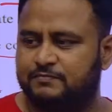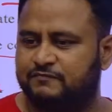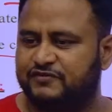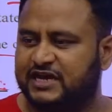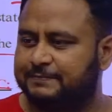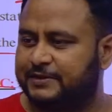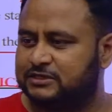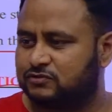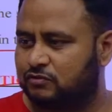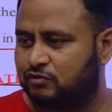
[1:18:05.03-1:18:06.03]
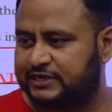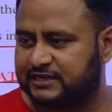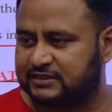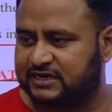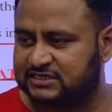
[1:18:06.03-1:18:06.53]
VIP is voting,
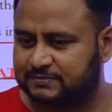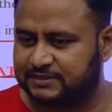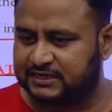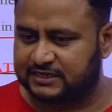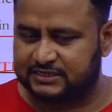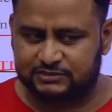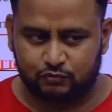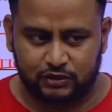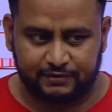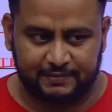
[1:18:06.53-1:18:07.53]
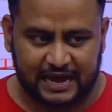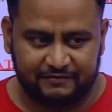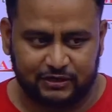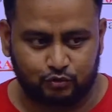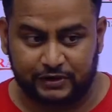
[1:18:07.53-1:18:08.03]
that doesn't mean that his vote will be having
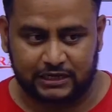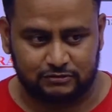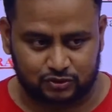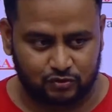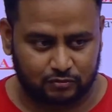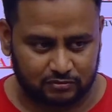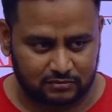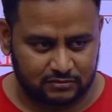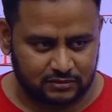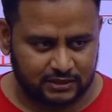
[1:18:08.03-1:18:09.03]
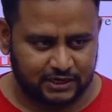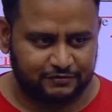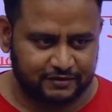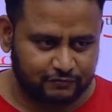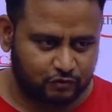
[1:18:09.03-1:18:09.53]
two values. No, every
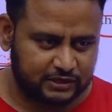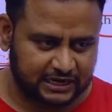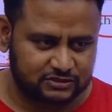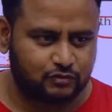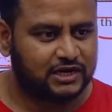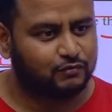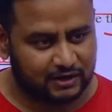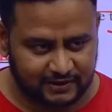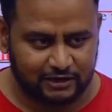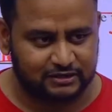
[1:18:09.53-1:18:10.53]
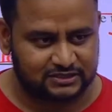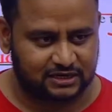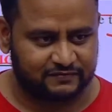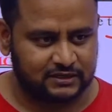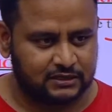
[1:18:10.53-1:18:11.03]
vote has only one value itself.
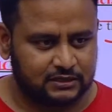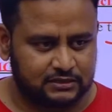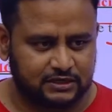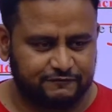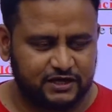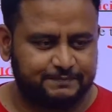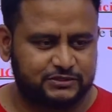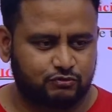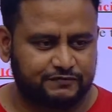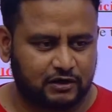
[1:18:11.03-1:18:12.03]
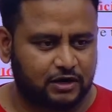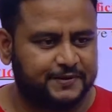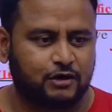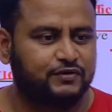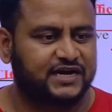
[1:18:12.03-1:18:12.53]
That VIP's vote will not be
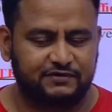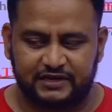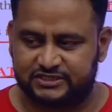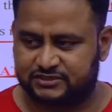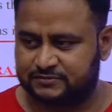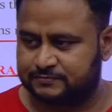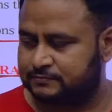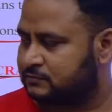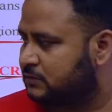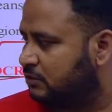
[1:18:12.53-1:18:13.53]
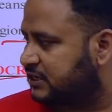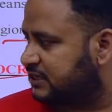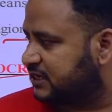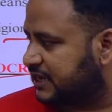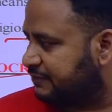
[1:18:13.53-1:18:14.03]
counted twice. Okay,
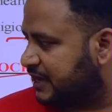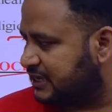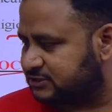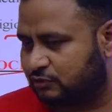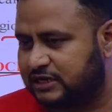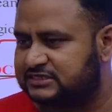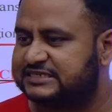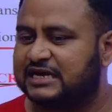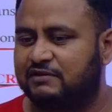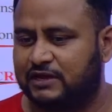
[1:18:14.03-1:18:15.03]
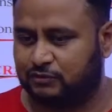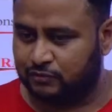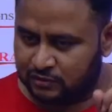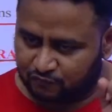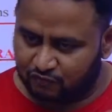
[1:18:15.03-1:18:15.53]
that has only single value.
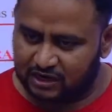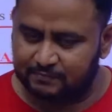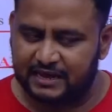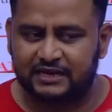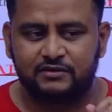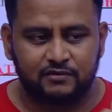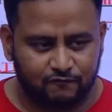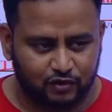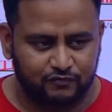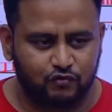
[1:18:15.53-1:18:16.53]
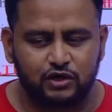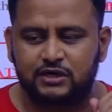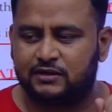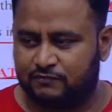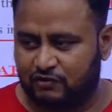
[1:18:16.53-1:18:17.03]
One man, one
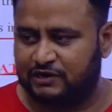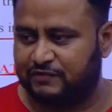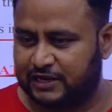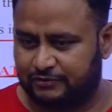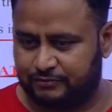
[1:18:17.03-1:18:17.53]
vote, one value.